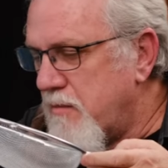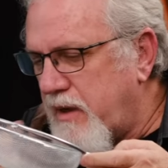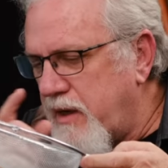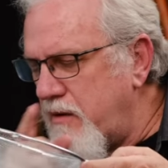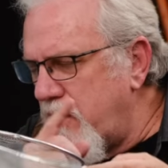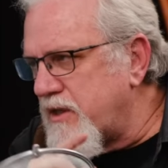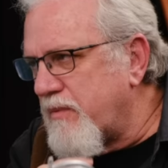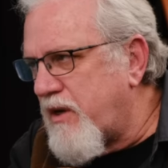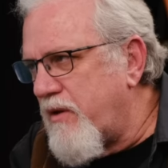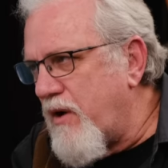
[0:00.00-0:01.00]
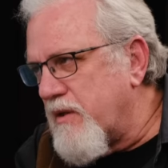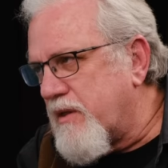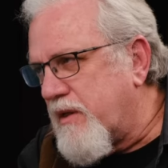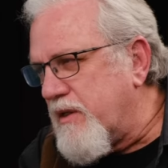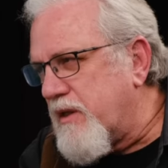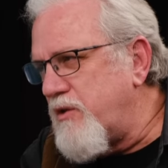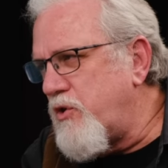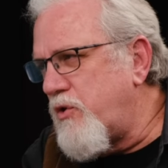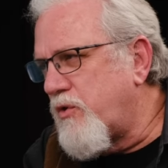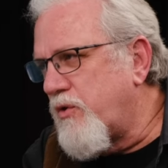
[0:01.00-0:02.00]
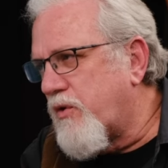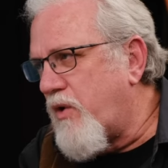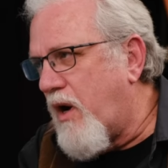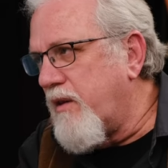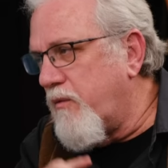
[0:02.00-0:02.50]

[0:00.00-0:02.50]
But here are some curiosities. As you look at the Quran,